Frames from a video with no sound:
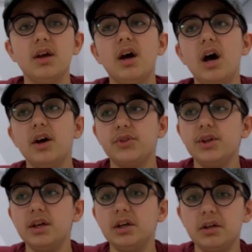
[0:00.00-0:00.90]
I
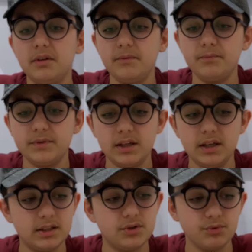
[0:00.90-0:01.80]
think
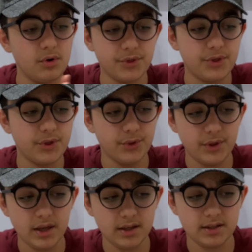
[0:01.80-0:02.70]
it's worth
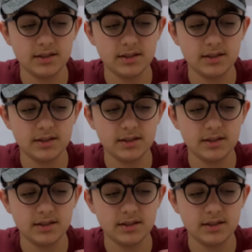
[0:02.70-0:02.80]
this